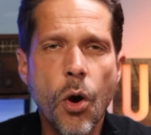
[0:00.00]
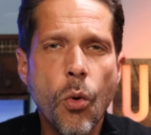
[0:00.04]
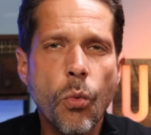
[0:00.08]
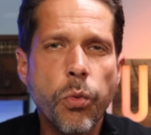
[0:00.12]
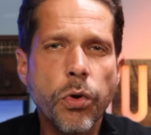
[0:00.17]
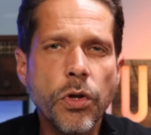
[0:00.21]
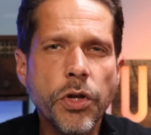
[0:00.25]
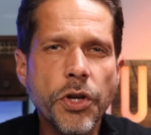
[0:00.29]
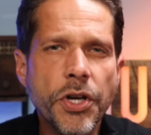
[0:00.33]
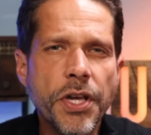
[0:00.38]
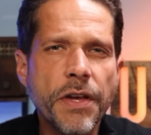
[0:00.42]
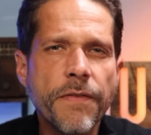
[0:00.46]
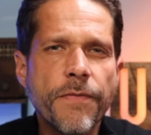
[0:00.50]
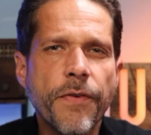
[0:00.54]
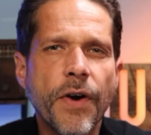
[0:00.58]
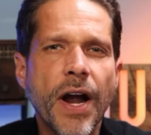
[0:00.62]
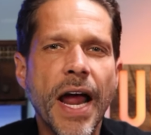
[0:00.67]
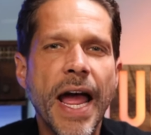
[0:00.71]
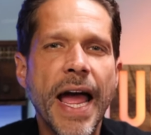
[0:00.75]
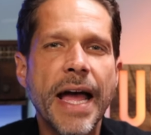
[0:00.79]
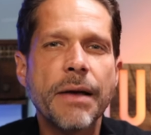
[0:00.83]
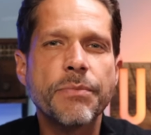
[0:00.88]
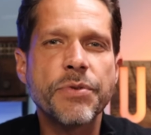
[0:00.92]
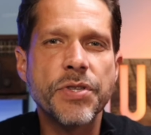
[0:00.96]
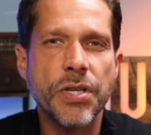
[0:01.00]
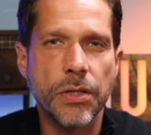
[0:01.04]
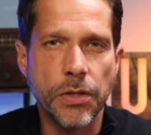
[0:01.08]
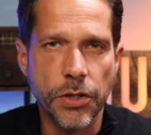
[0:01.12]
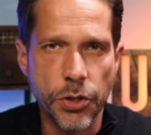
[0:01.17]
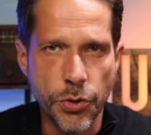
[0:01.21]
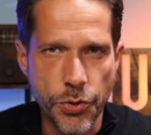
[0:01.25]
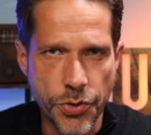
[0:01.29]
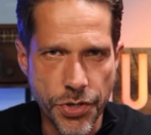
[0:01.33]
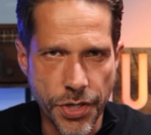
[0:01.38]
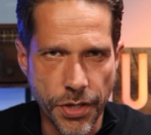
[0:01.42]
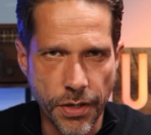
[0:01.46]
were looking for
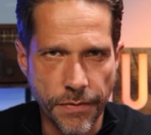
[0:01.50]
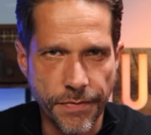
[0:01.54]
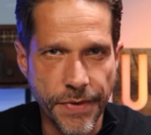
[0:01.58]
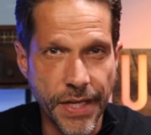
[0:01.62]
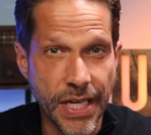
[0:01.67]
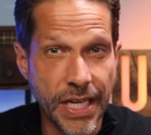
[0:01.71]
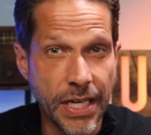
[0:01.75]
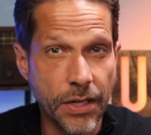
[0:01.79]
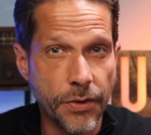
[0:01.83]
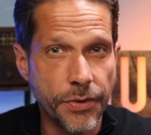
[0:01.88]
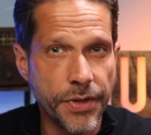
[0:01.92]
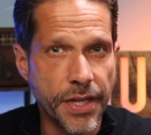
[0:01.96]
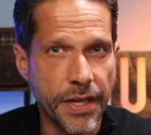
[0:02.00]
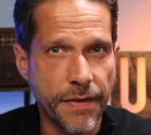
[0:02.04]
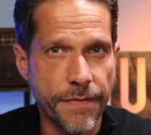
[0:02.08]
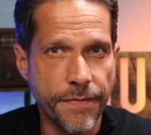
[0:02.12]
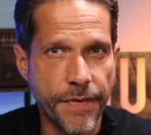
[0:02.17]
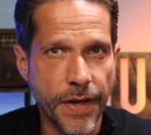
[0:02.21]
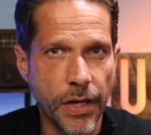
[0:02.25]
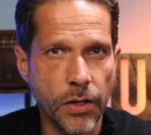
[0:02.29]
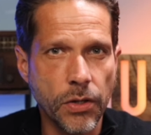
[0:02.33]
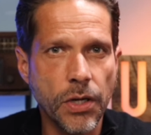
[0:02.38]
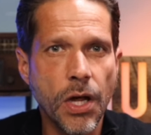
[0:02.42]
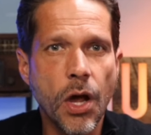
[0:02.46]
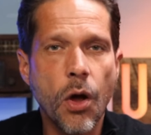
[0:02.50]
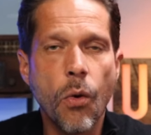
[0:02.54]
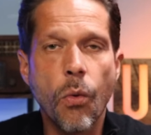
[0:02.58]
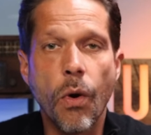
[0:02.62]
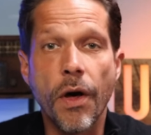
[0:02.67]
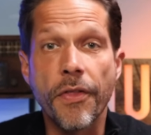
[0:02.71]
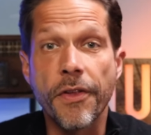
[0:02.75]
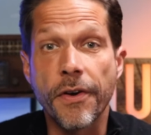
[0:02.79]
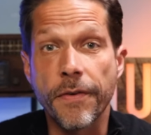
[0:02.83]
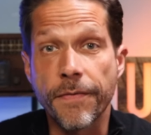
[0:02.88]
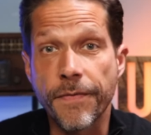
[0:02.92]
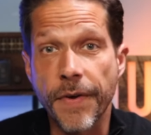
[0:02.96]
absolution of the guilt they felt
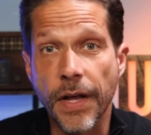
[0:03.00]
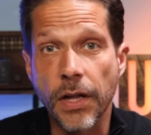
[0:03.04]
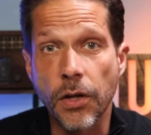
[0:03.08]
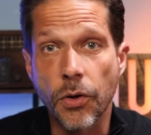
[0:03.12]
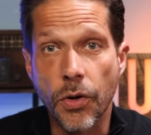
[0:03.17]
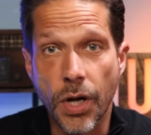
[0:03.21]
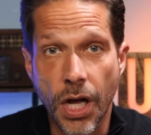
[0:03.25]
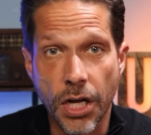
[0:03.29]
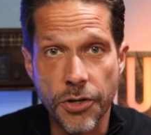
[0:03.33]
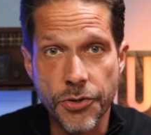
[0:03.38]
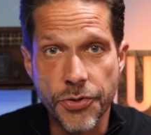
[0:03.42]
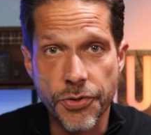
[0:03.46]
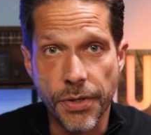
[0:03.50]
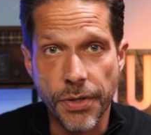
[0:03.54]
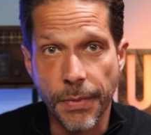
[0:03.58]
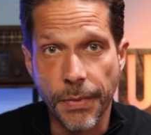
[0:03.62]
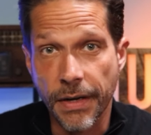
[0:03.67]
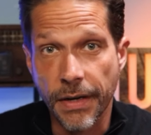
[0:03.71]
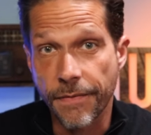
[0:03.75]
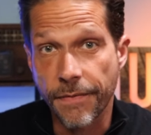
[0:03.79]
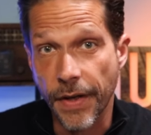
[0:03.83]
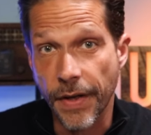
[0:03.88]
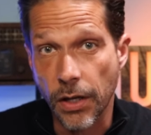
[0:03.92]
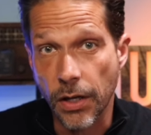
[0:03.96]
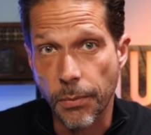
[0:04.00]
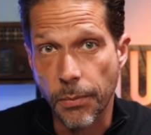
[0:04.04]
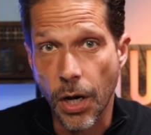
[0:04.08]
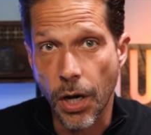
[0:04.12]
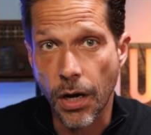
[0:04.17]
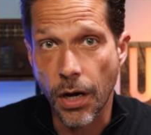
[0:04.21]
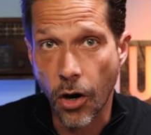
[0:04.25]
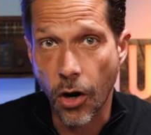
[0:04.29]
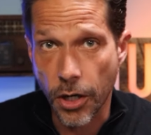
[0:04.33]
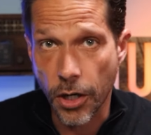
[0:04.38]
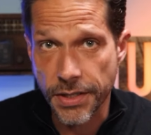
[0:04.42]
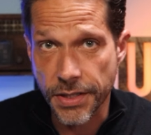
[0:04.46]
while their fellow countrymen fell
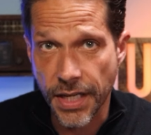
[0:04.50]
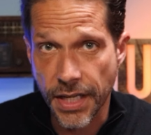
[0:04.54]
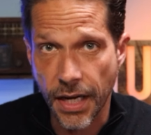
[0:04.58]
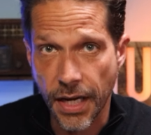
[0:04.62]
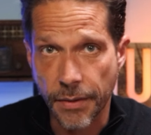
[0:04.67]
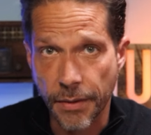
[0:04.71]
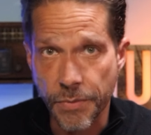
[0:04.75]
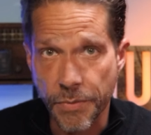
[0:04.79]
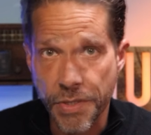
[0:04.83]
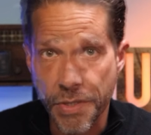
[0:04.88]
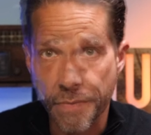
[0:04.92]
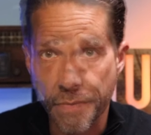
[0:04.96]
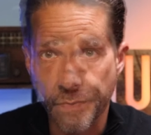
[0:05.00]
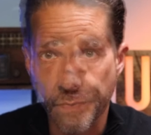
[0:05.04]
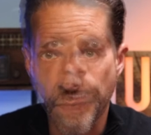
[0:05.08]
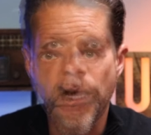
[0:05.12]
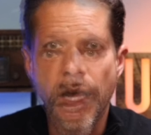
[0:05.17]
upon hard times.